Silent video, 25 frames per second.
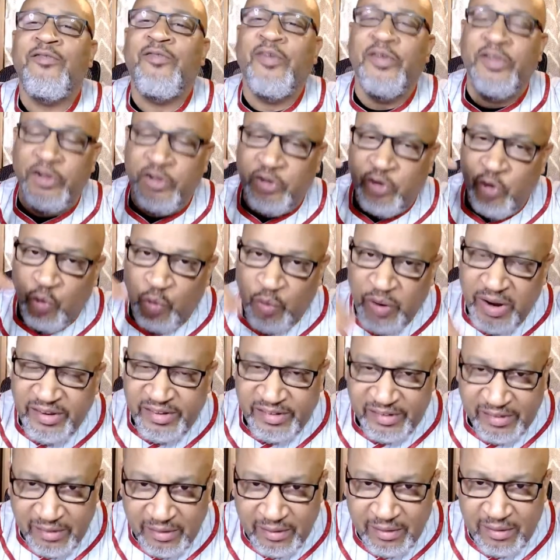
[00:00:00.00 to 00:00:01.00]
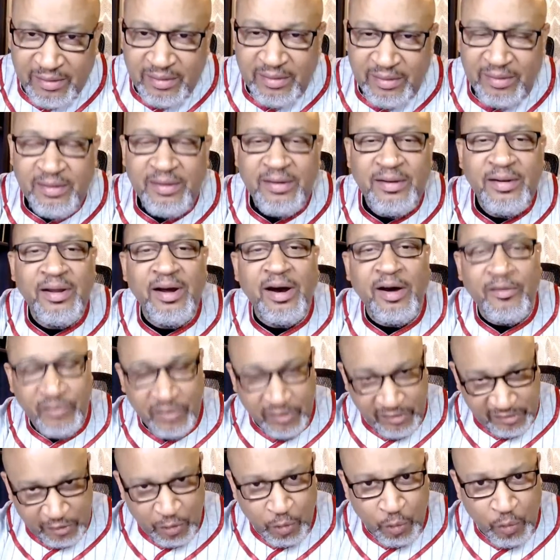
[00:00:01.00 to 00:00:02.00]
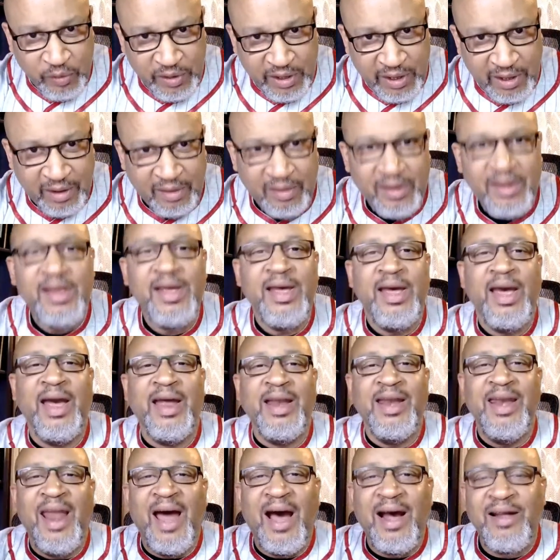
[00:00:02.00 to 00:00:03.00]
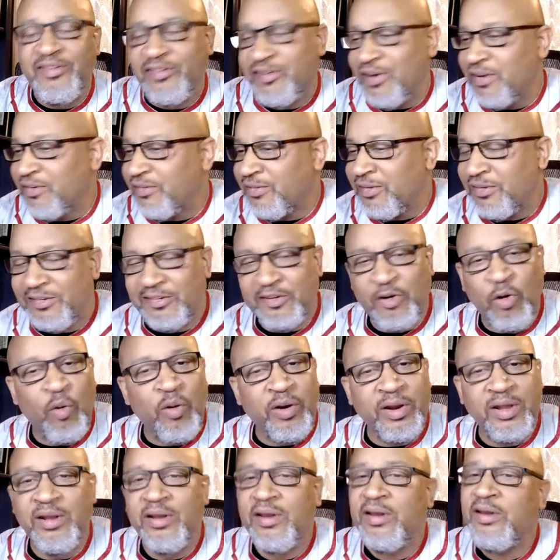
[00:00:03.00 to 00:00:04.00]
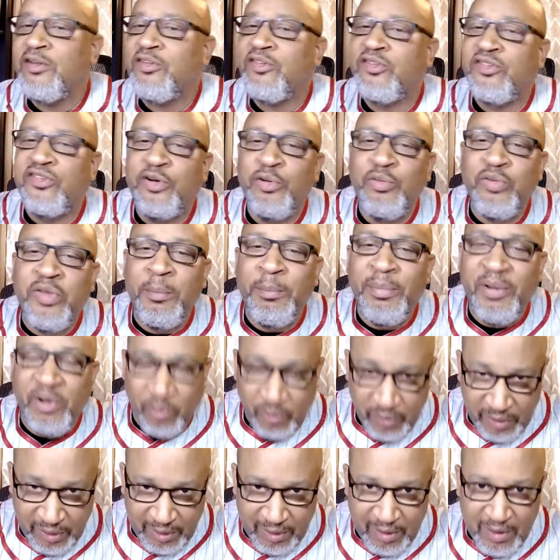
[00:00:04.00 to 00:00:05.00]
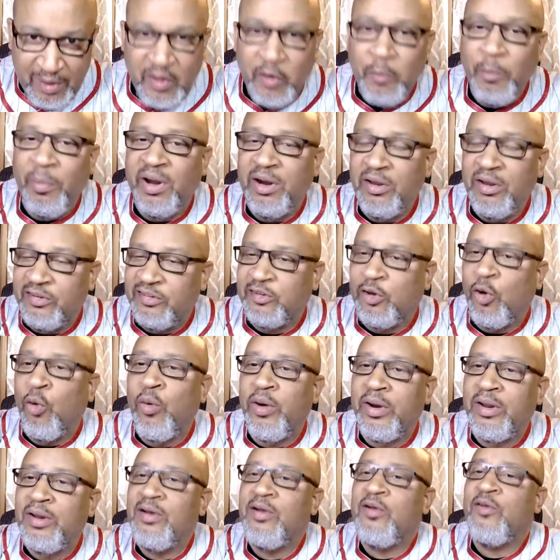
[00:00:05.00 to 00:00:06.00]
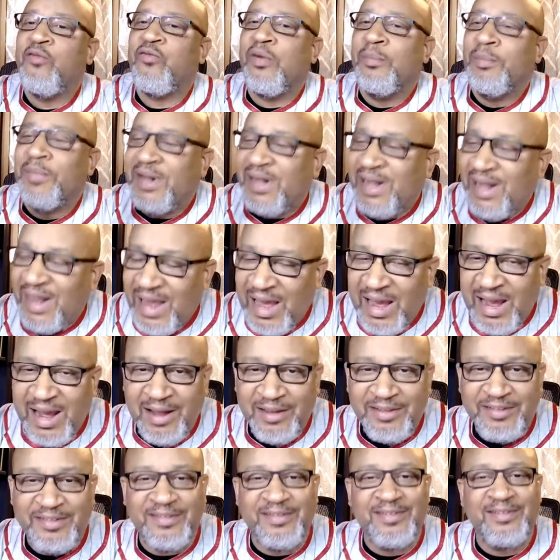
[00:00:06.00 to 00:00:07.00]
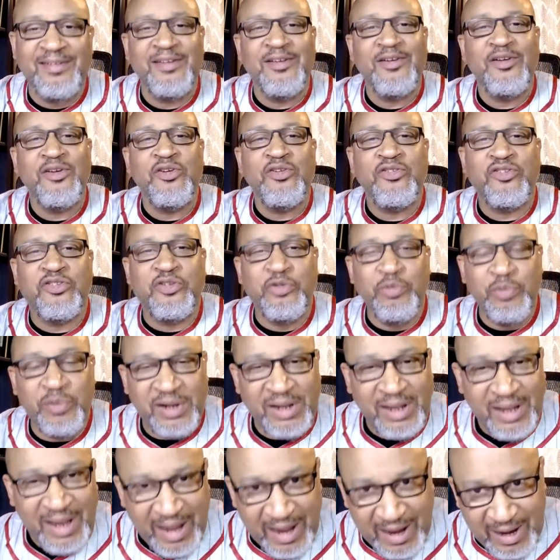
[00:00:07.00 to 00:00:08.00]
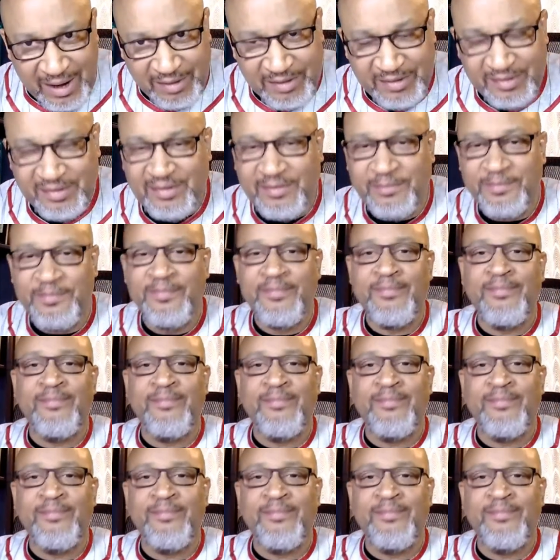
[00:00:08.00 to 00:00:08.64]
for the duration of the school year, and not just escorted to the building, but escorted from class to class